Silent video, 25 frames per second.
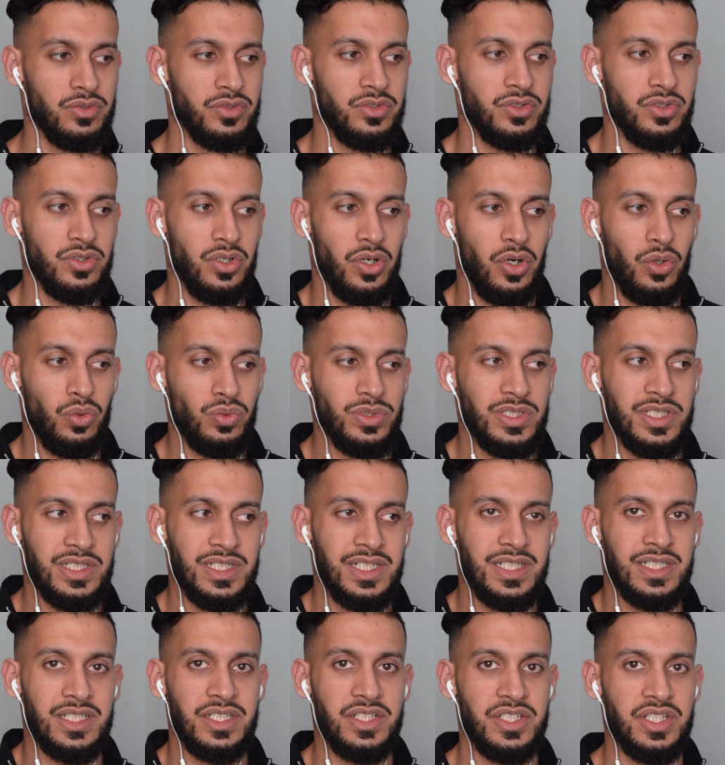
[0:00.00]
You only
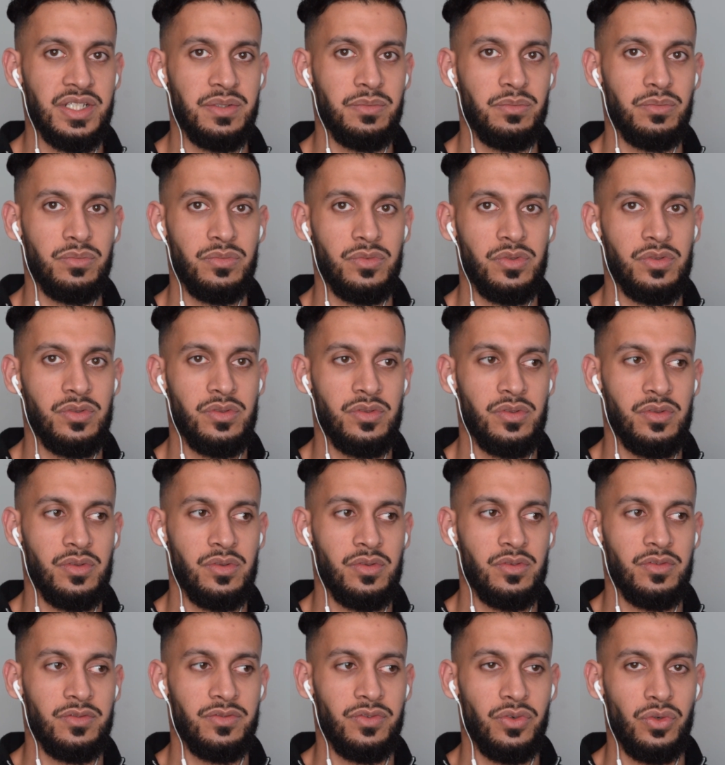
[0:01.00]
need the gym
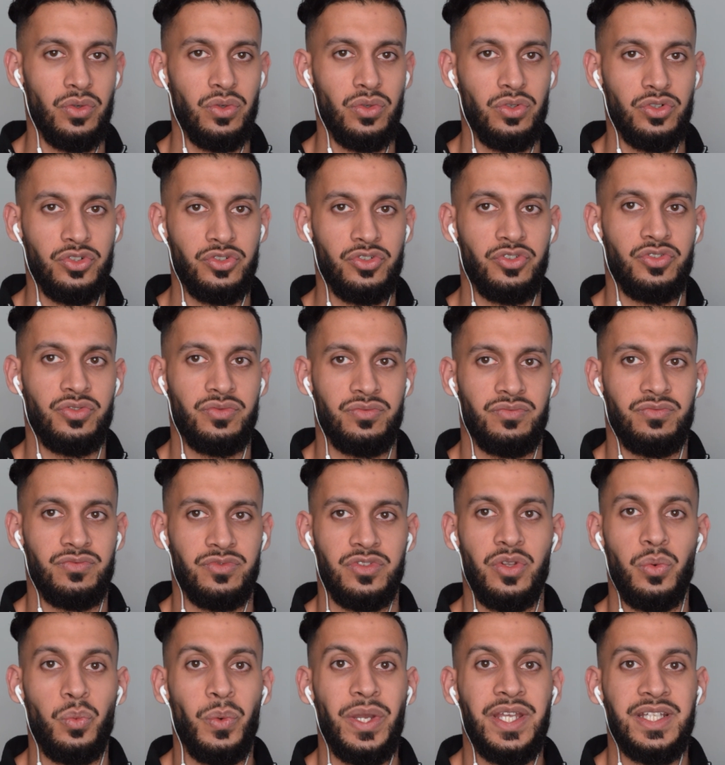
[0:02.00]
for
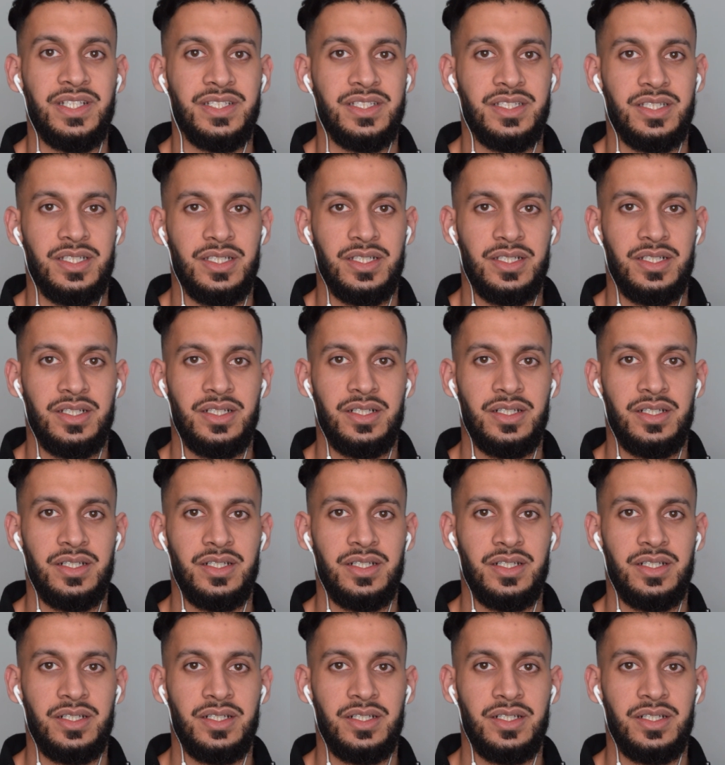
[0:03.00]
the weights.